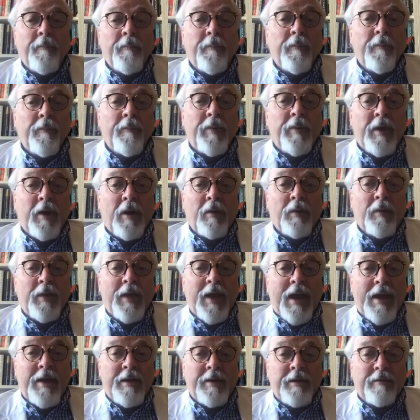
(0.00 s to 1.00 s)
beyond the
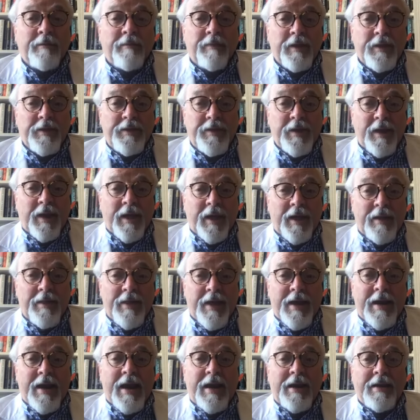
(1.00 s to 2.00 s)
end of this year,
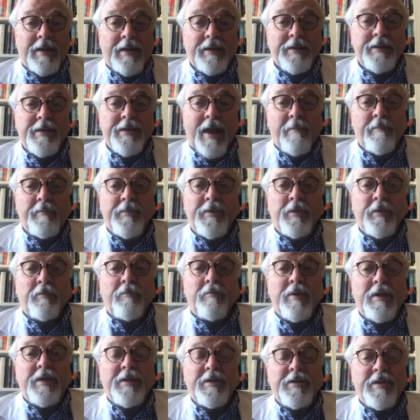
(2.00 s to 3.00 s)
then any attempt to
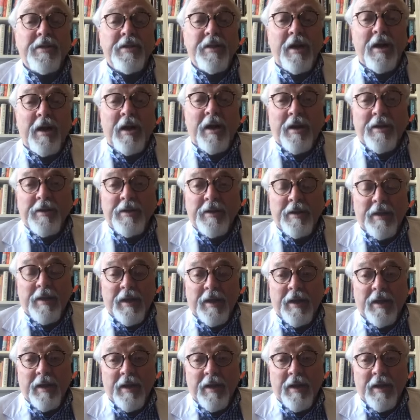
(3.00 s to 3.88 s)
restart the